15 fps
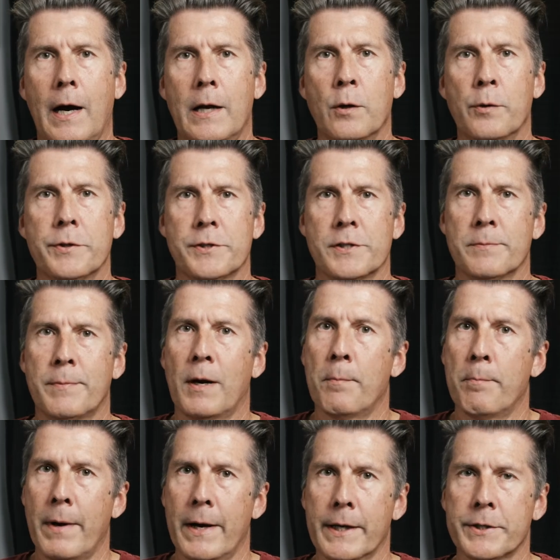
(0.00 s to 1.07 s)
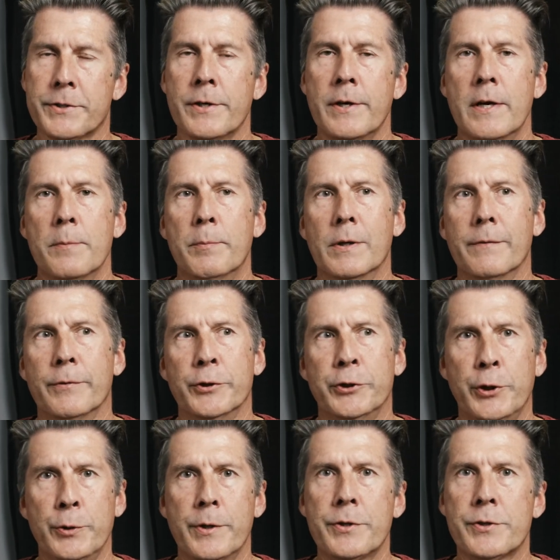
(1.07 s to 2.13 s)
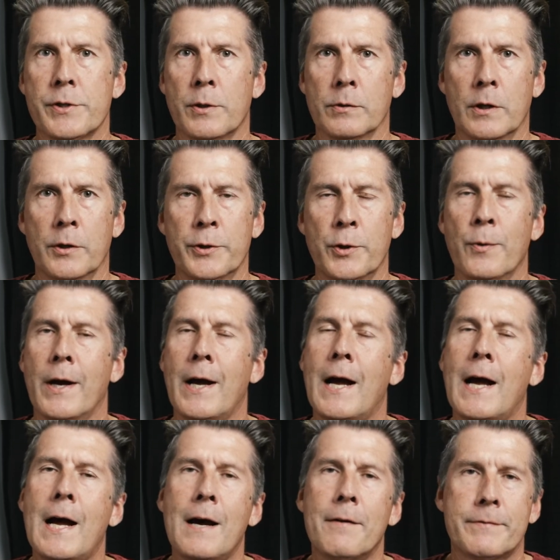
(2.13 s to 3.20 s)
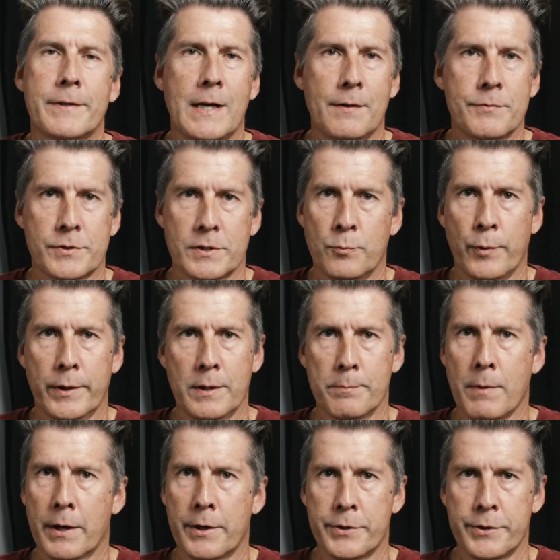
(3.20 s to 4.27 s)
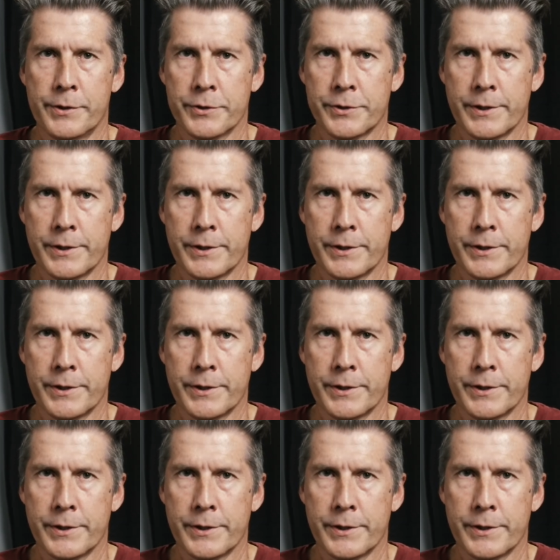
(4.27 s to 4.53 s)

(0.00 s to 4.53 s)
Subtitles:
I know this is about mics, but if you're shooting solo, you have to have some way to monitor your